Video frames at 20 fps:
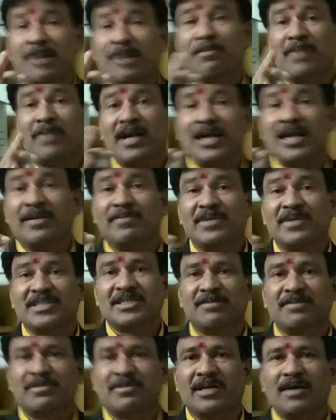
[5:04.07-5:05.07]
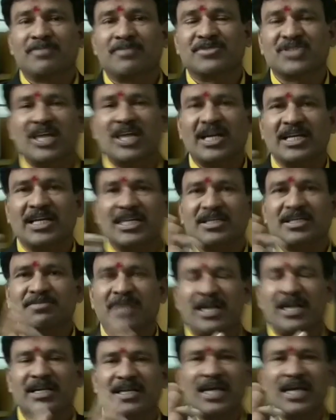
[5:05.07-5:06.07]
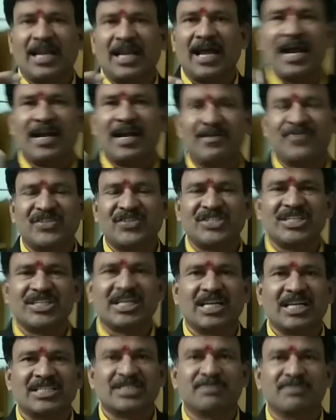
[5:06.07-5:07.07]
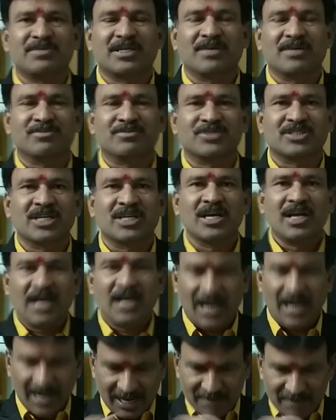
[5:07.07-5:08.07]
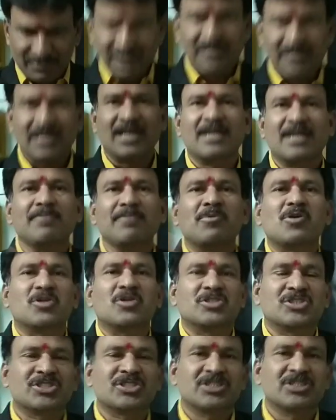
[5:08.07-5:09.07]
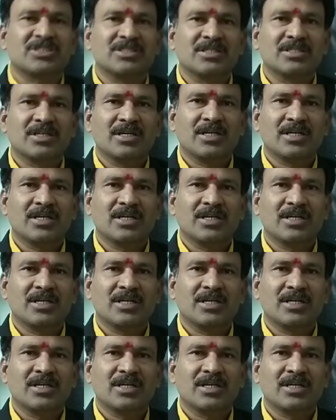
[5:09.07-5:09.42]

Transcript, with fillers: M and B symptoms, that is mental and physical symptoms and medical reports,